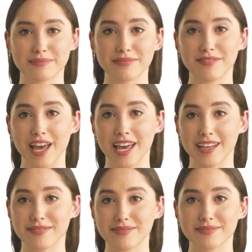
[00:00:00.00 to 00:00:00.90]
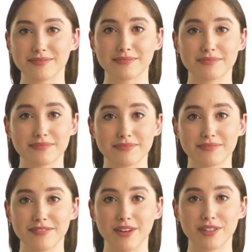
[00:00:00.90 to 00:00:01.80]
5.
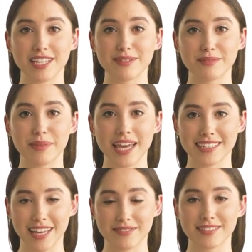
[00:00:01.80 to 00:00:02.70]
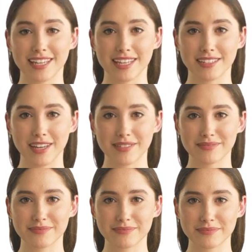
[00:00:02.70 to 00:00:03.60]
Forklift main lift cylinder.
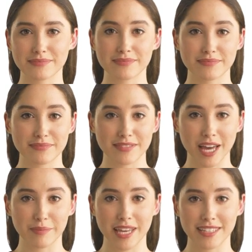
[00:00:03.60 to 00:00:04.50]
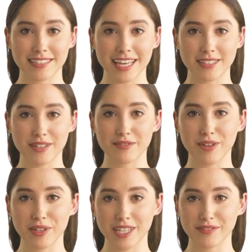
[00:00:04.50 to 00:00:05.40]
Among essential
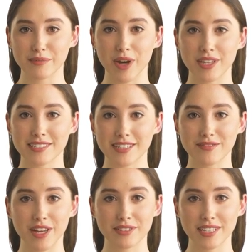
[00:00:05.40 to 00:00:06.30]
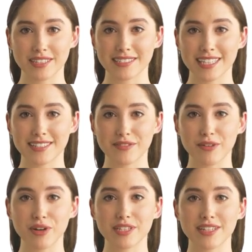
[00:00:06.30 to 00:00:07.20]
forklift parts and functions is the
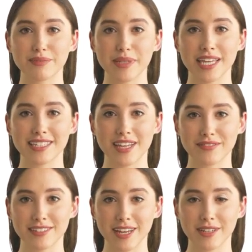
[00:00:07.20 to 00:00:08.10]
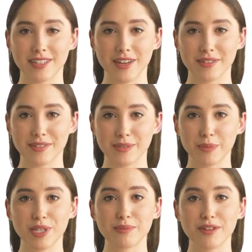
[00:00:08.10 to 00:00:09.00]
forklift main lift cylinder,
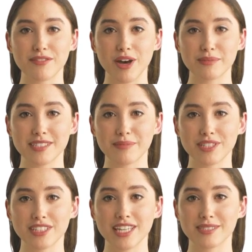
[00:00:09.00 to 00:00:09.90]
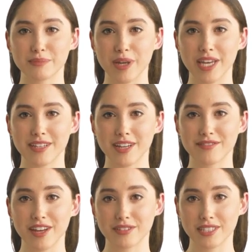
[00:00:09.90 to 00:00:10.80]
which performs the machine's
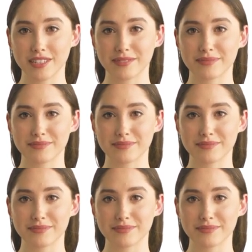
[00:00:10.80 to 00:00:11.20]
primary function.